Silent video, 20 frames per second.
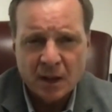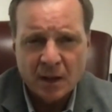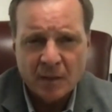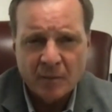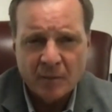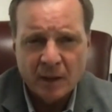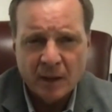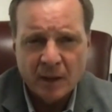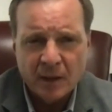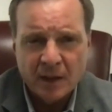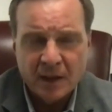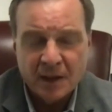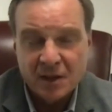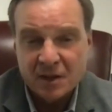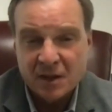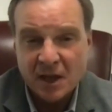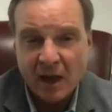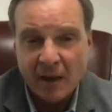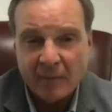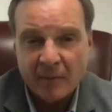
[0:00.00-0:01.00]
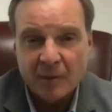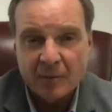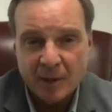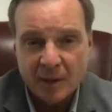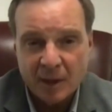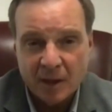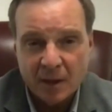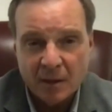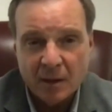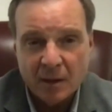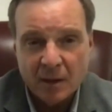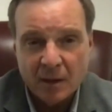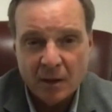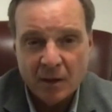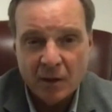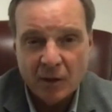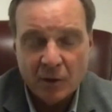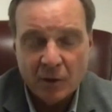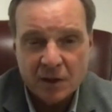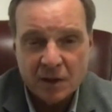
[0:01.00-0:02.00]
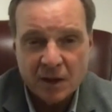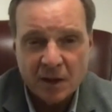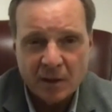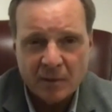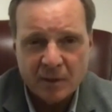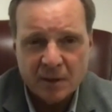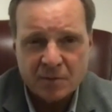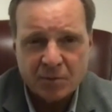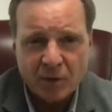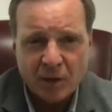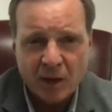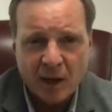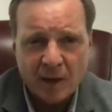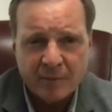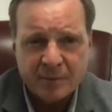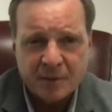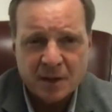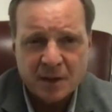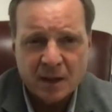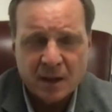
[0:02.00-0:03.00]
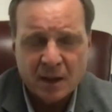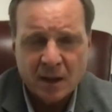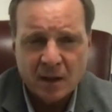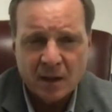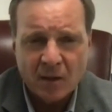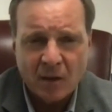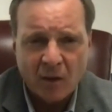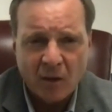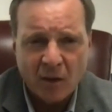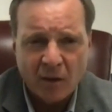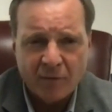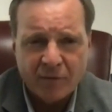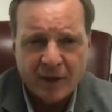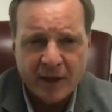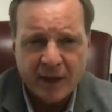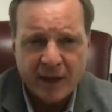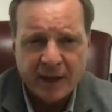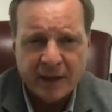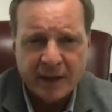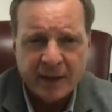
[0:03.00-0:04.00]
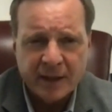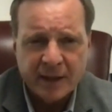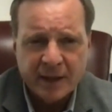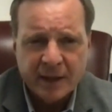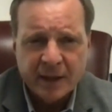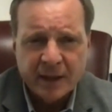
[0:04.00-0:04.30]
Um, they just happen to be using them as props, and, and all of that